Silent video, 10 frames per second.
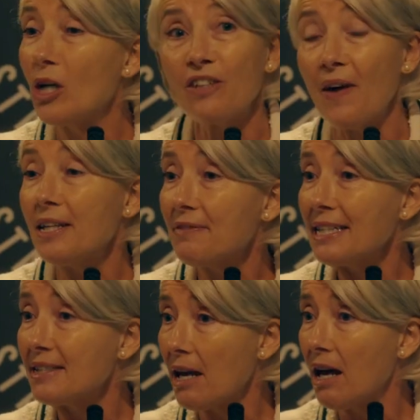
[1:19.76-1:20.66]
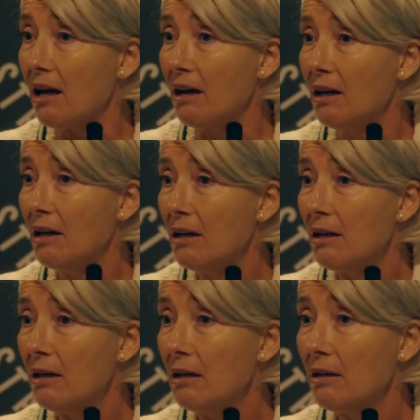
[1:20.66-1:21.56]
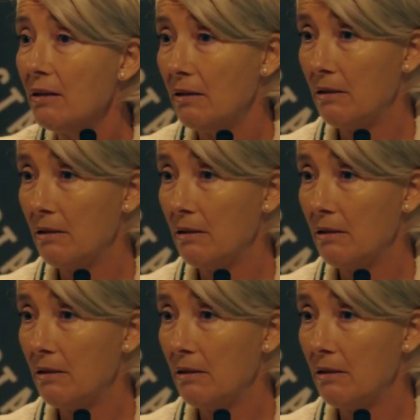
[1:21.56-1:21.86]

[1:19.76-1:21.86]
point of anything, sir? Disgusting.